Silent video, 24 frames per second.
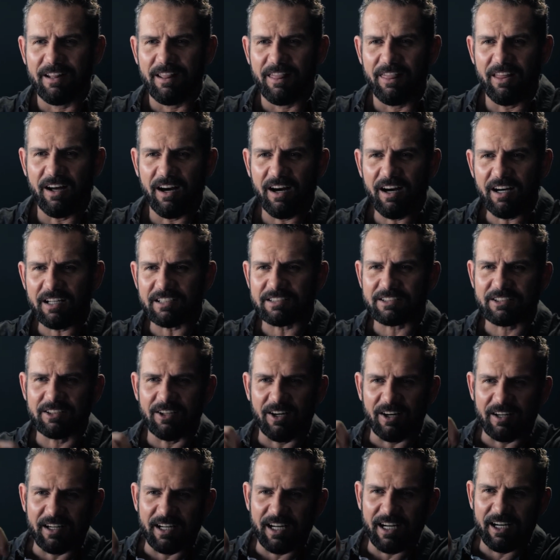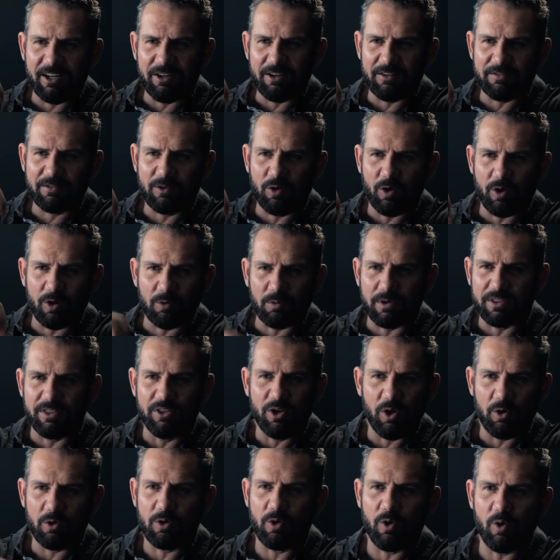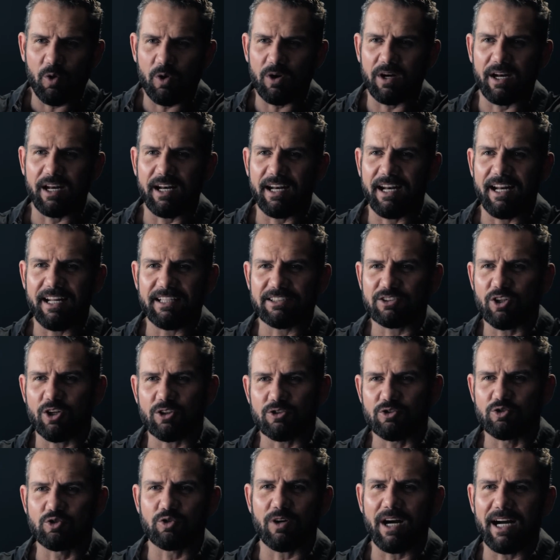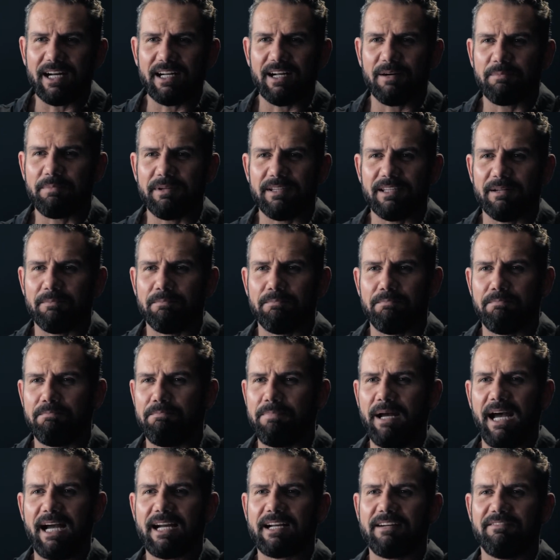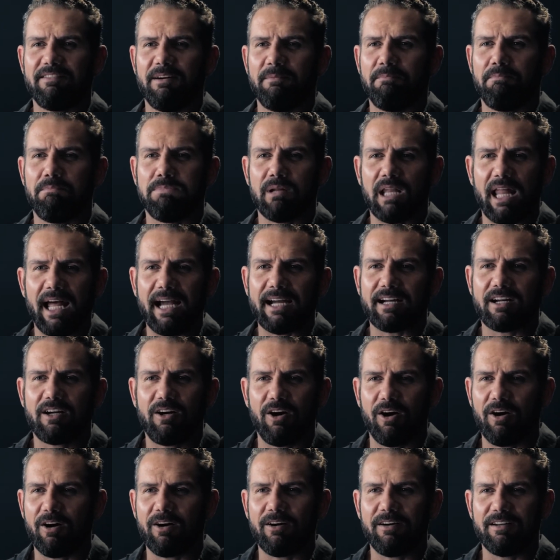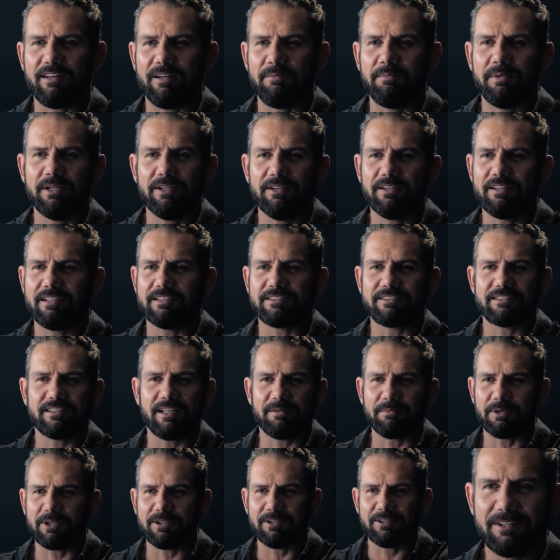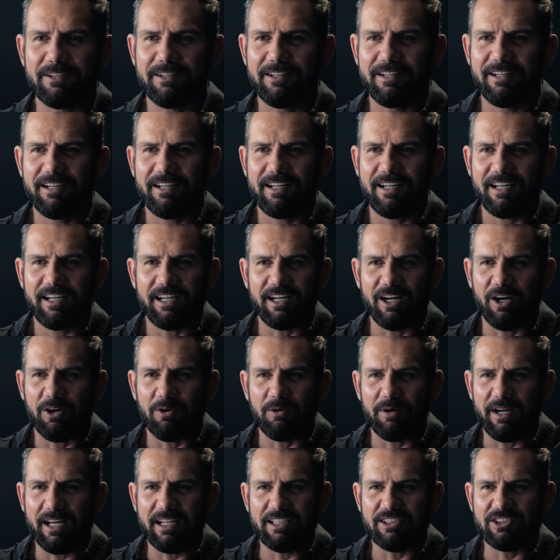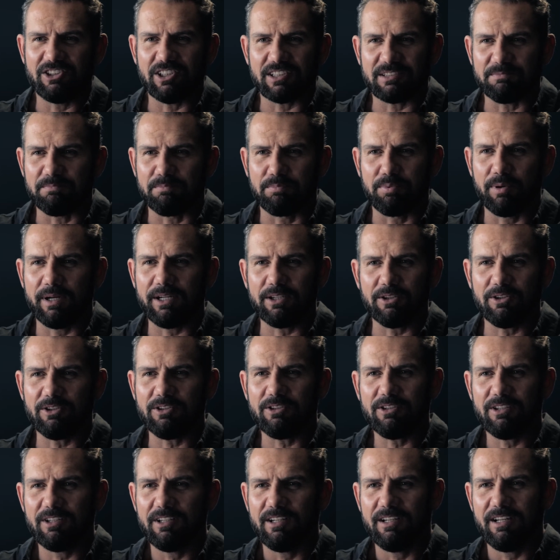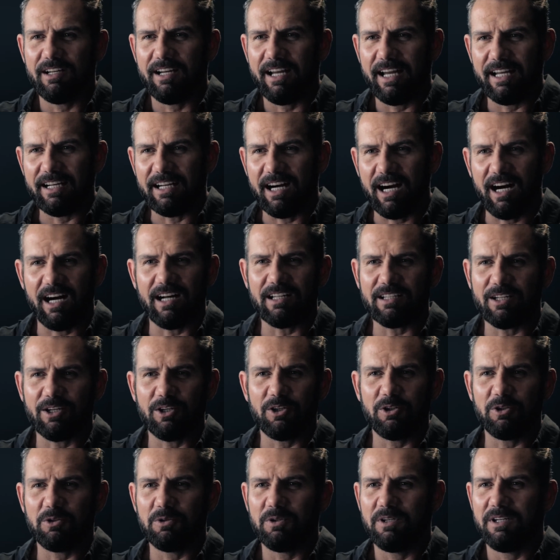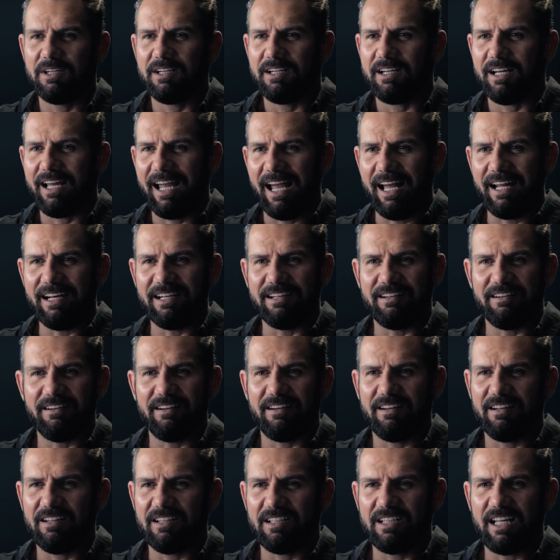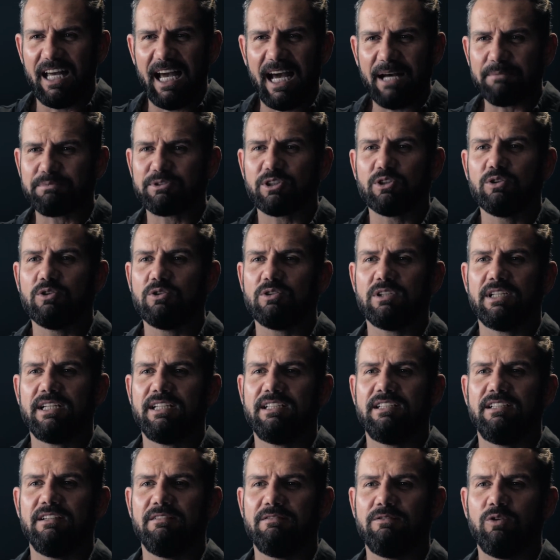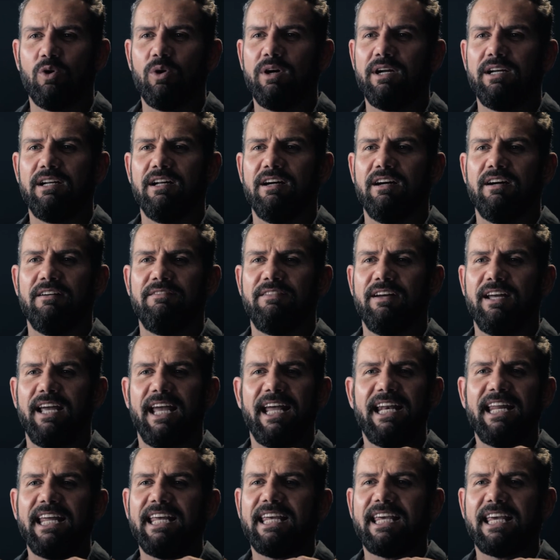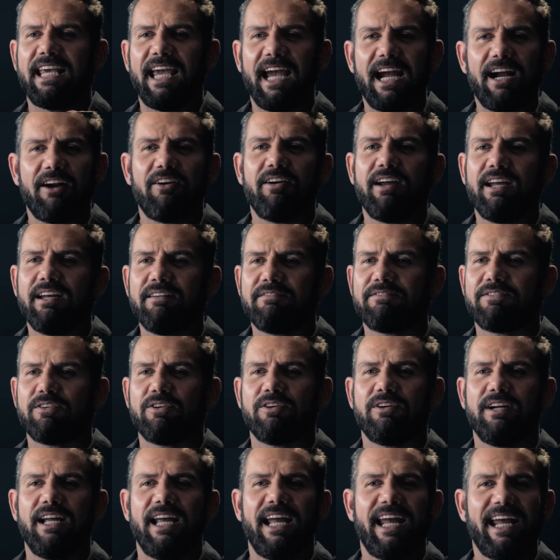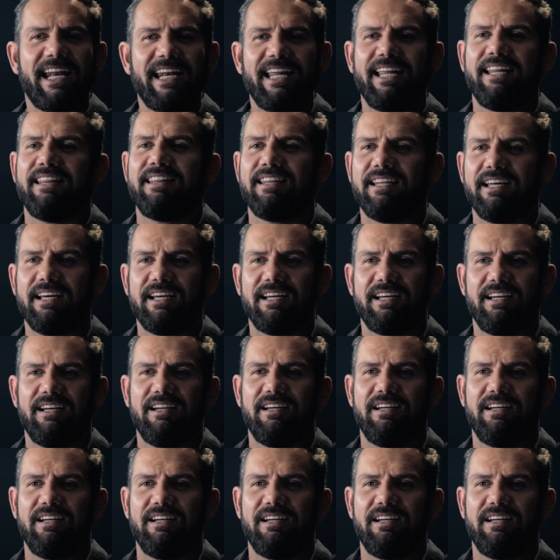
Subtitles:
the husk on an ear of corn with no corn in it. It's all dried up in the back of a black car in the middle of the summer, you know, and just brittle and hollow and absolutely devoid of any caring for anything.